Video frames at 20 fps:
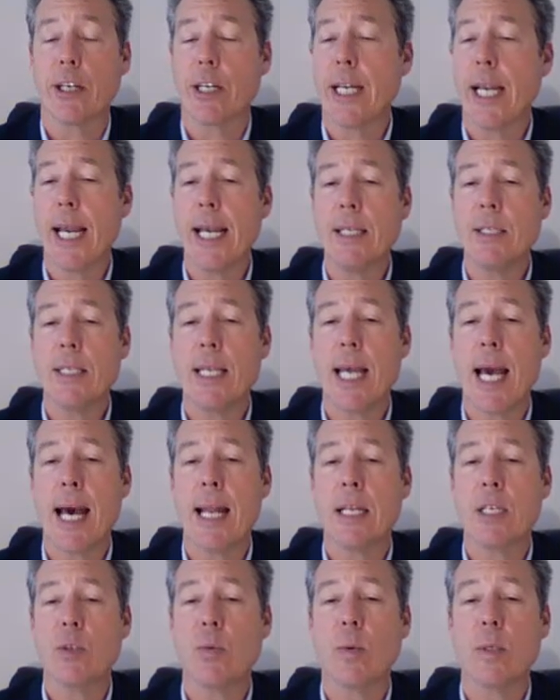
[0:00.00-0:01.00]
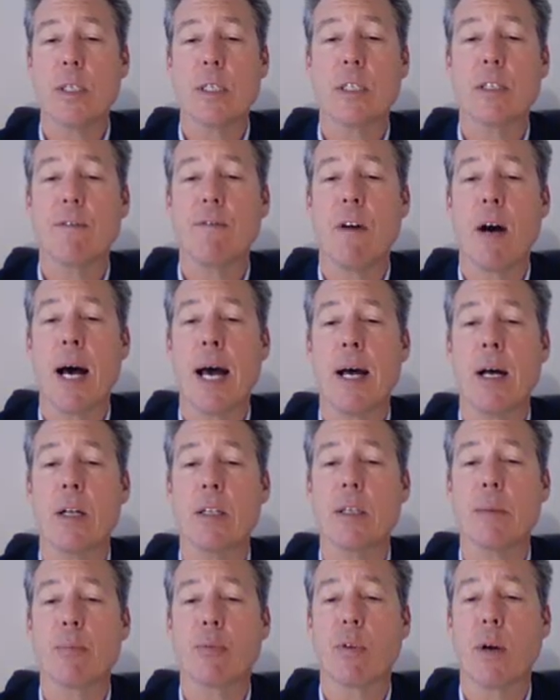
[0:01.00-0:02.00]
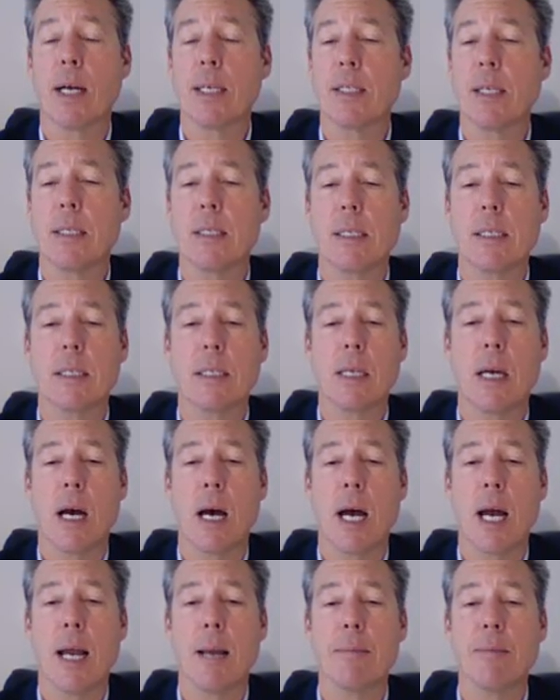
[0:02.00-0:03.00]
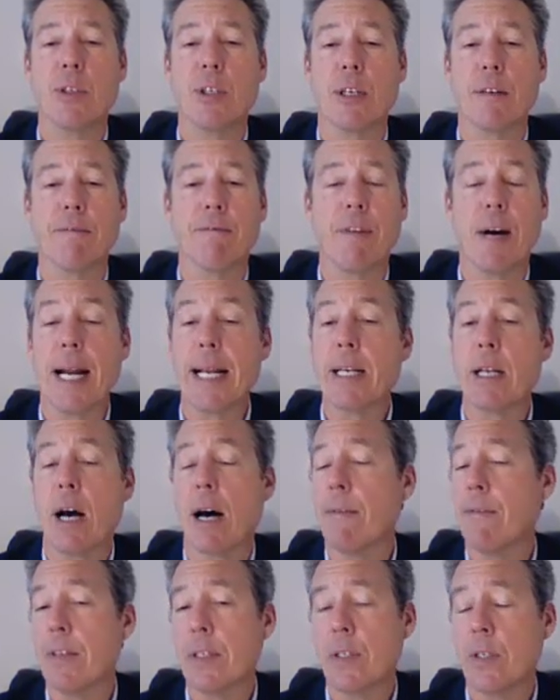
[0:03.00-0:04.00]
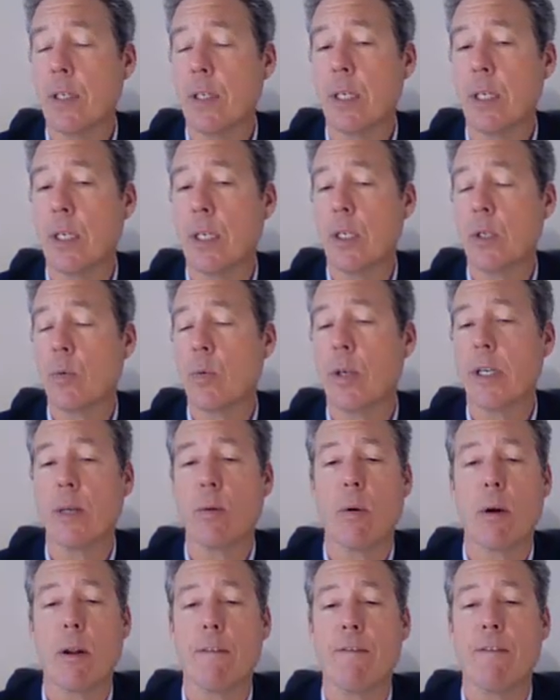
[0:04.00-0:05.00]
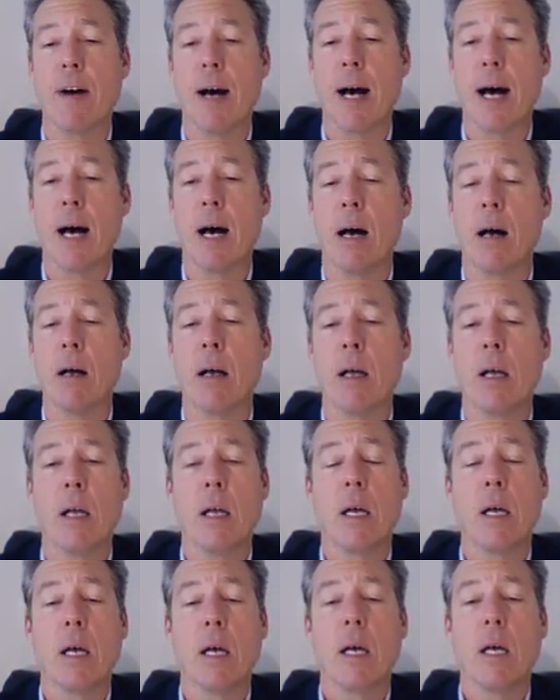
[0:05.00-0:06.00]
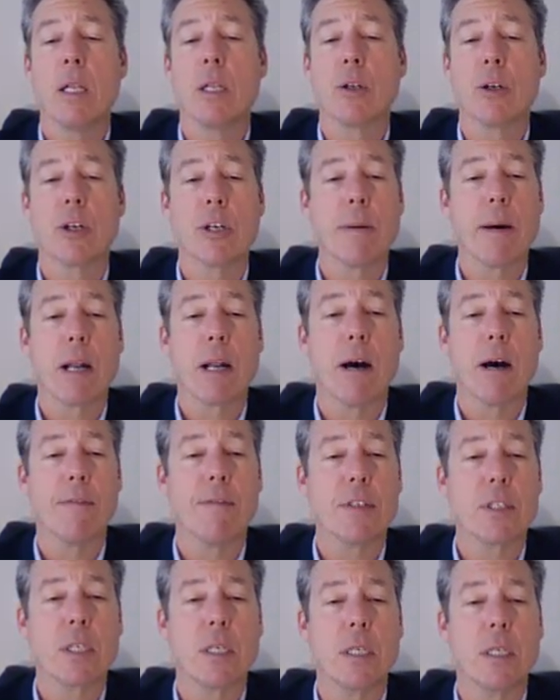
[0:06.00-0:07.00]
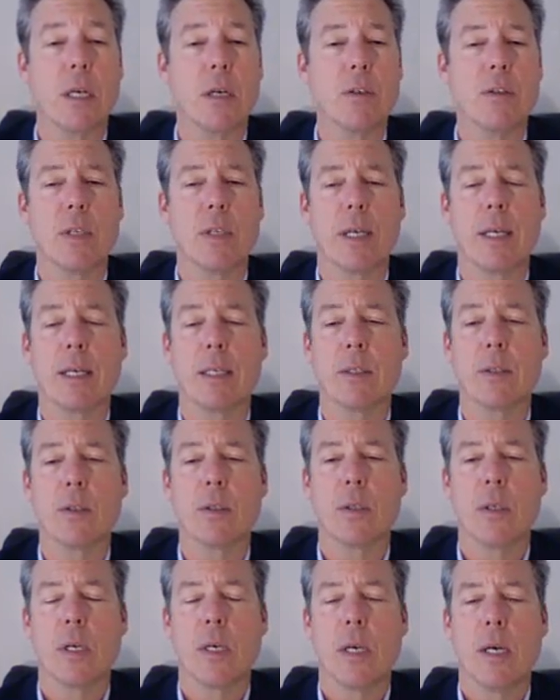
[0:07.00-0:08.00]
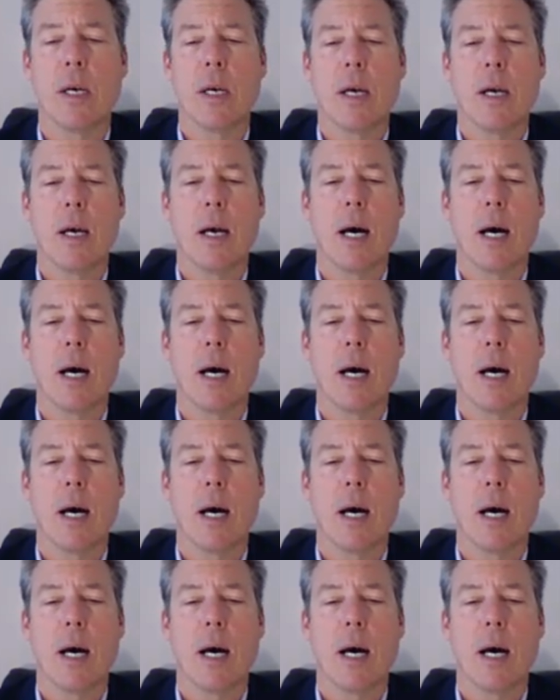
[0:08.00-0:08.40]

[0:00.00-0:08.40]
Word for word: check your case status once it's filed, the processing times, you can find offices where you want to file, learn about office closings,